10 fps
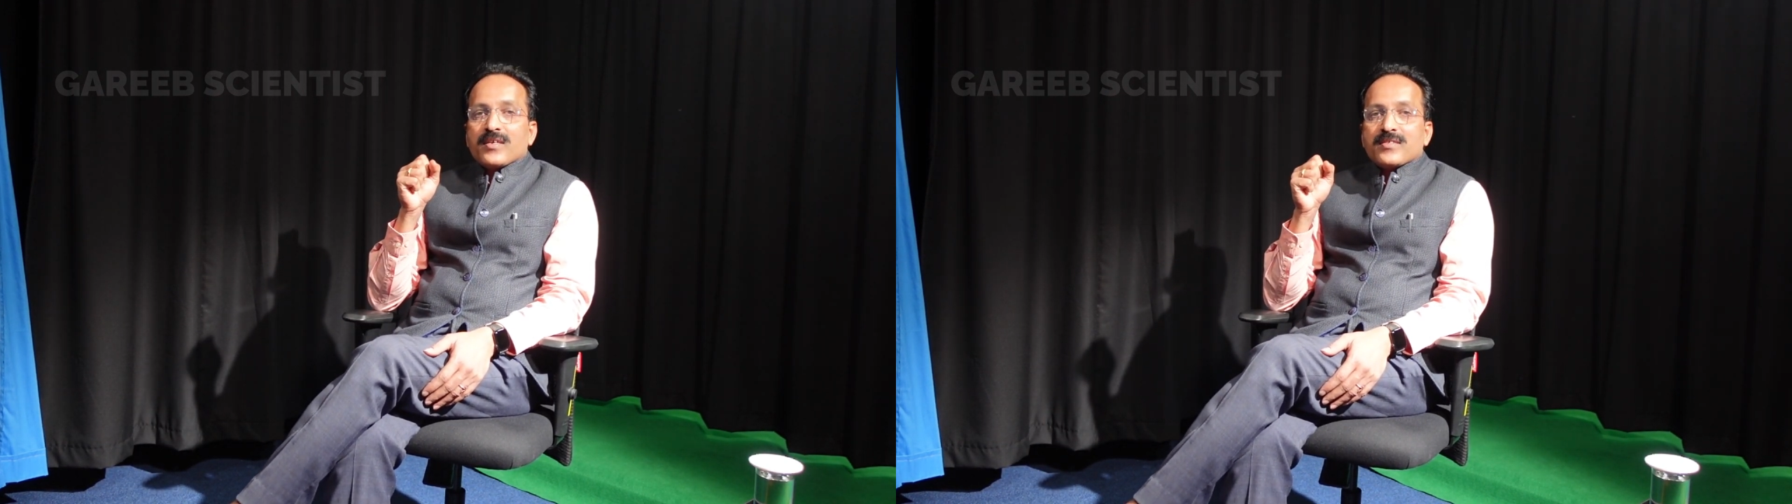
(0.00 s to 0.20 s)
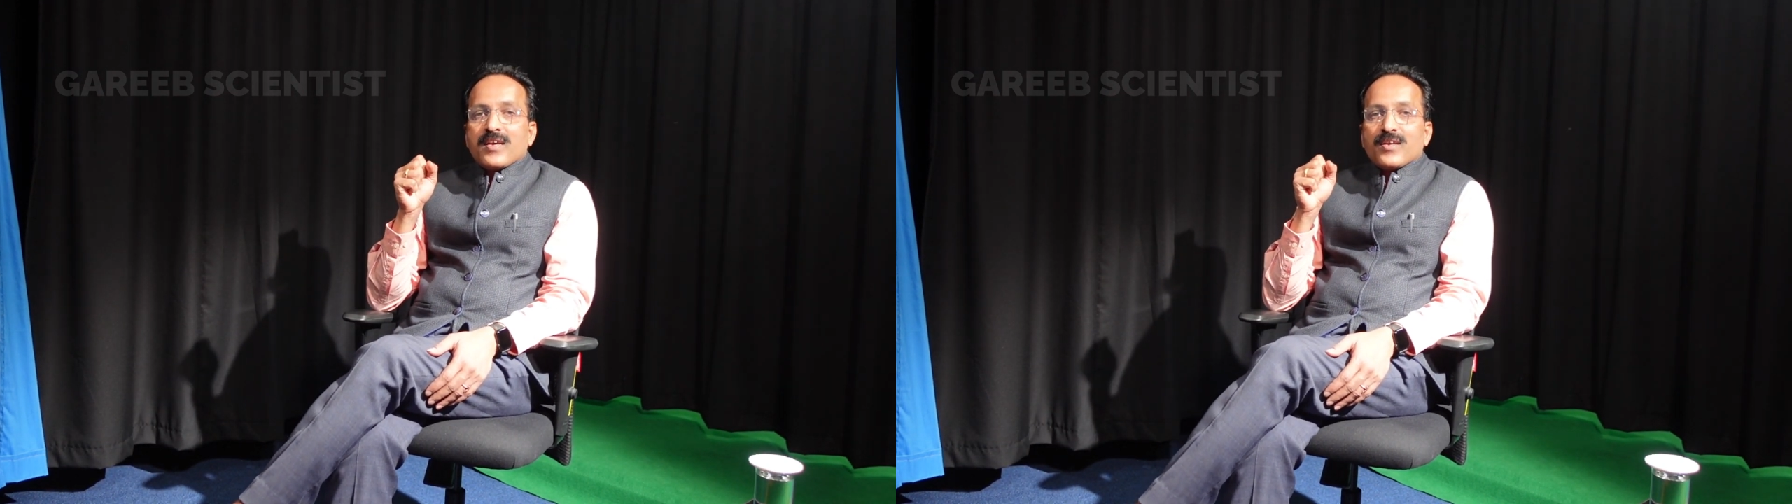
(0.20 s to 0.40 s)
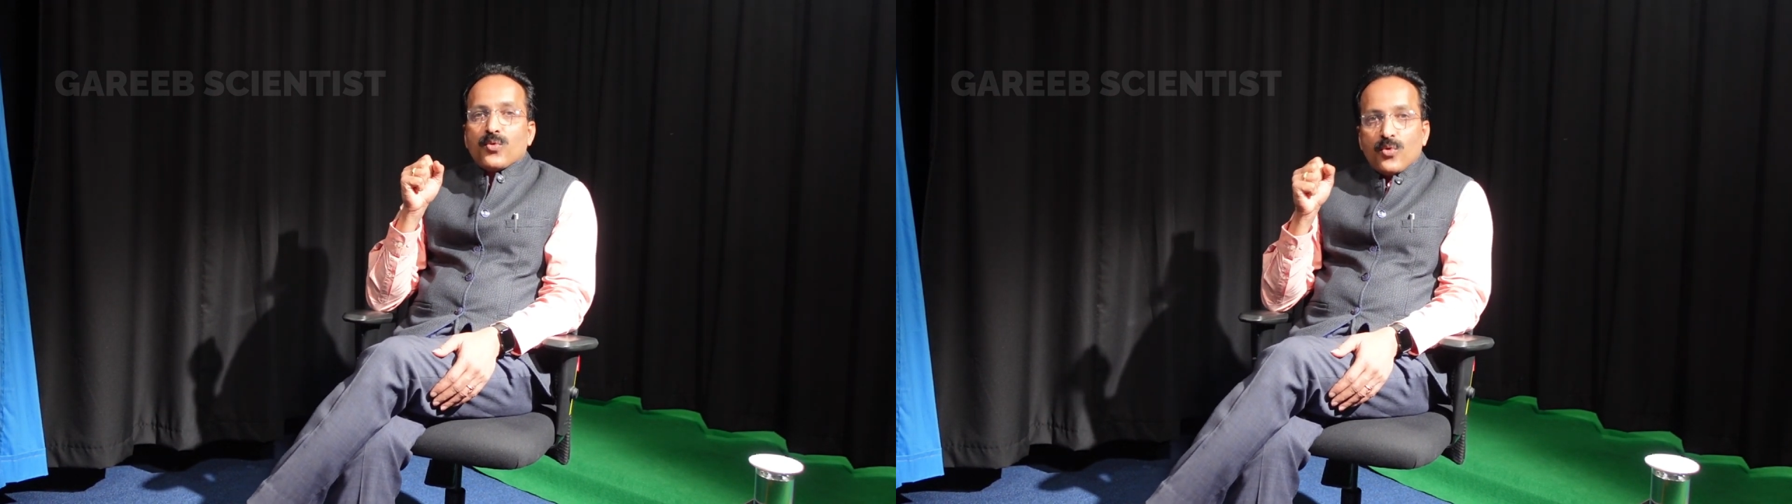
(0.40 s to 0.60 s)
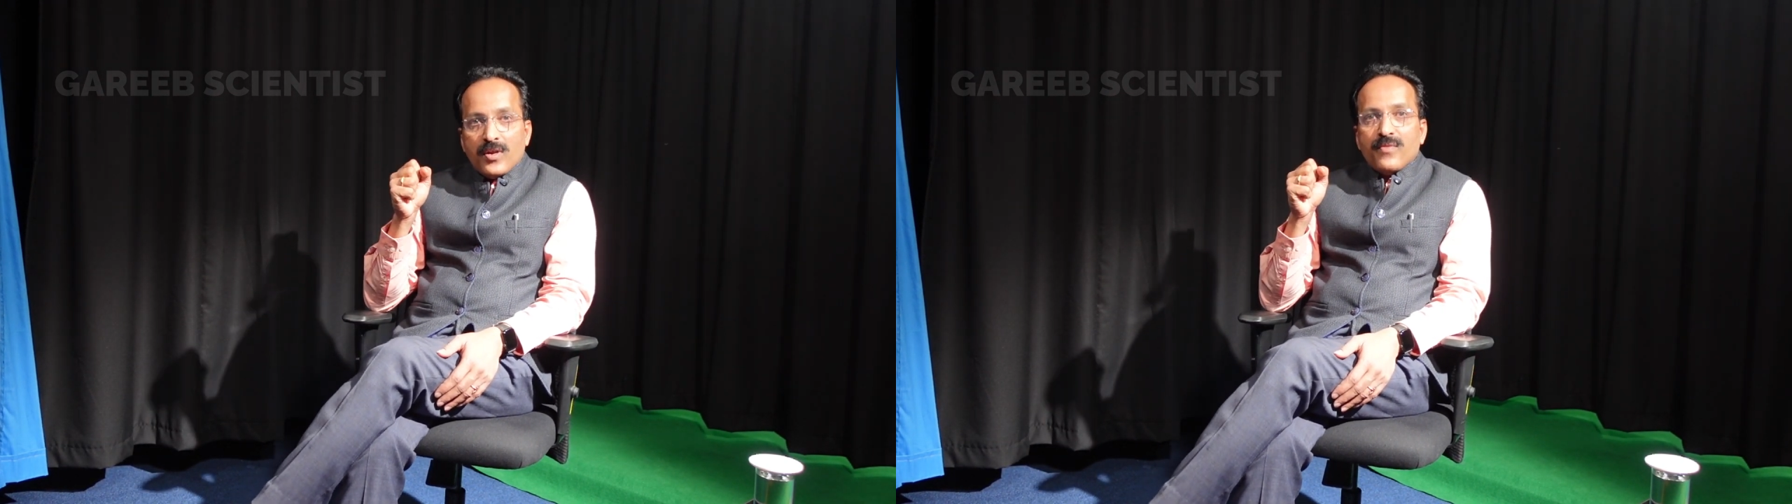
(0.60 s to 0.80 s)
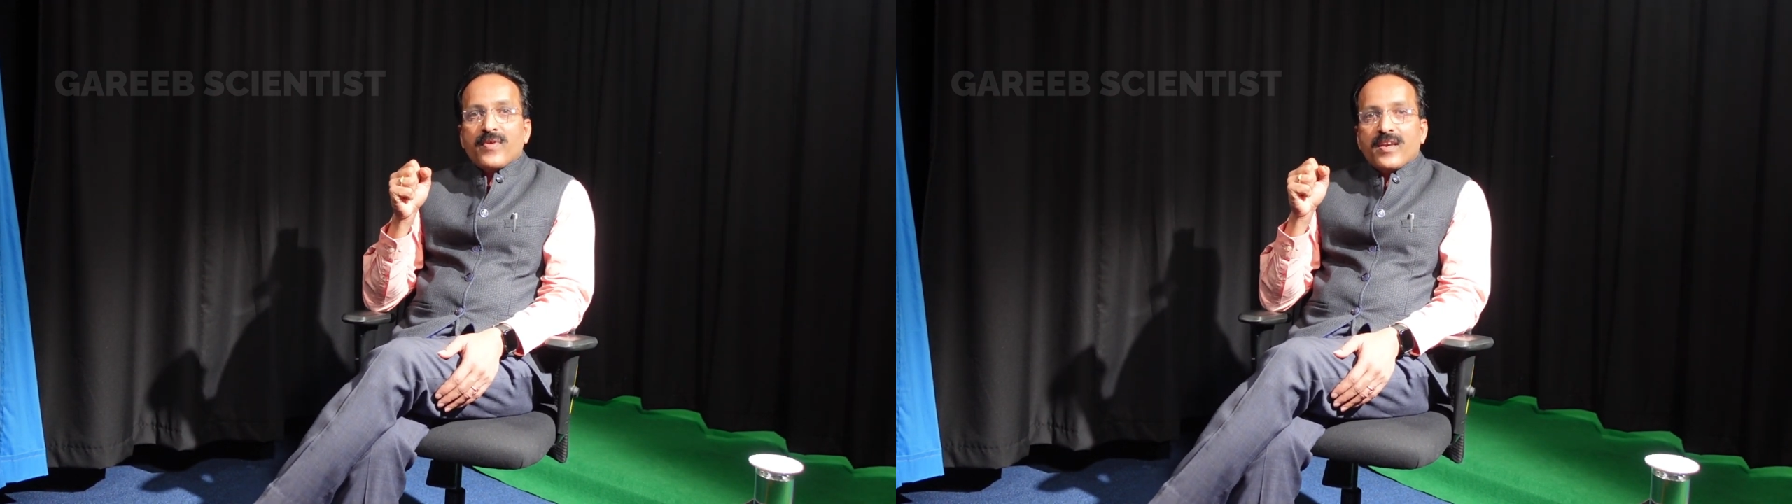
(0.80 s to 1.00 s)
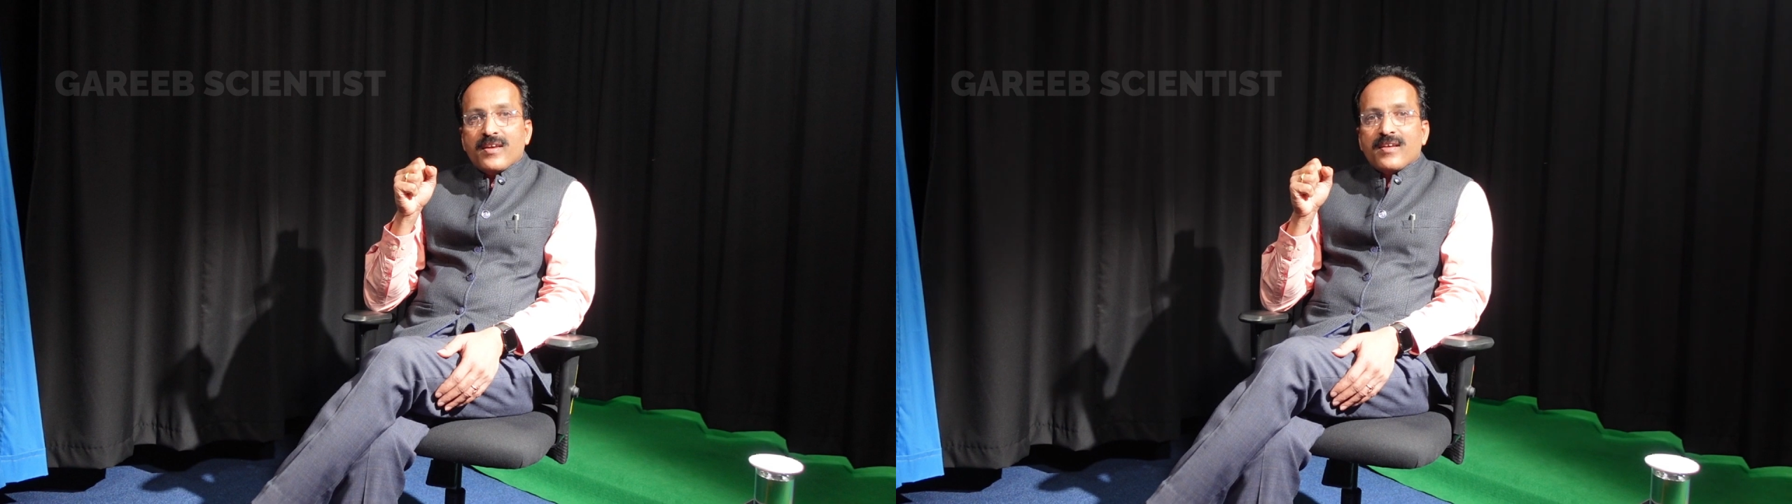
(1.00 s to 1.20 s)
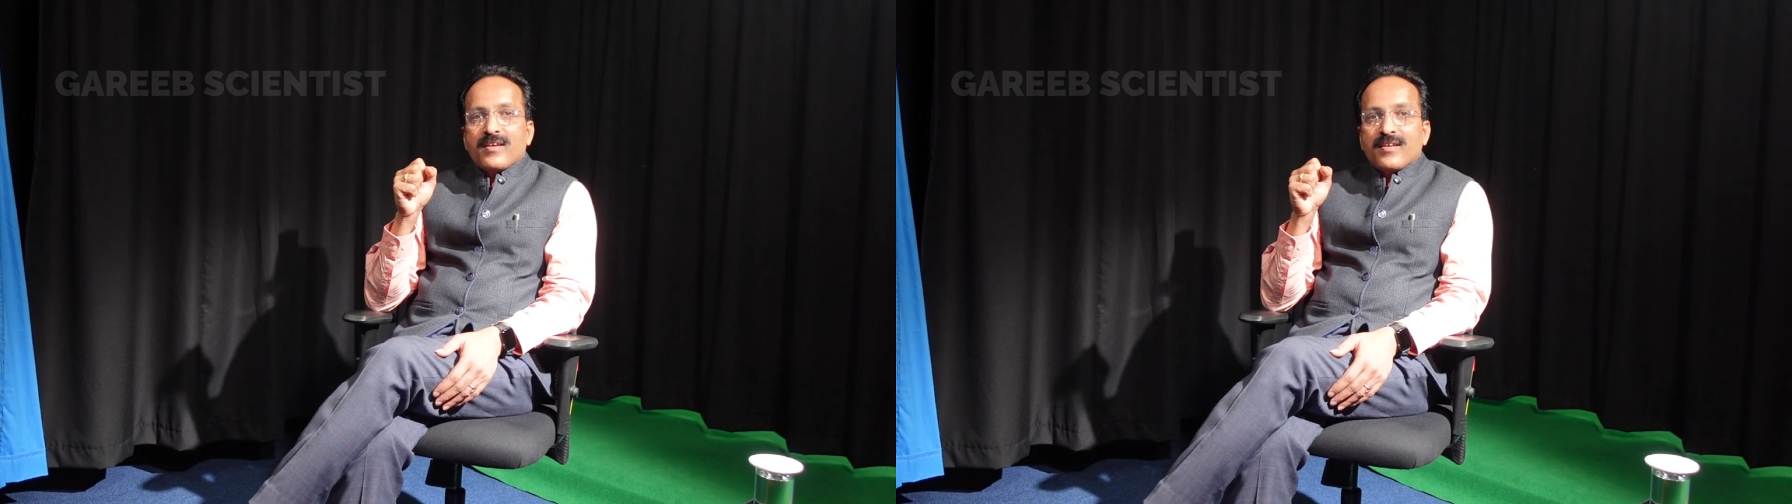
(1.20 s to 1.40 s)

extract only when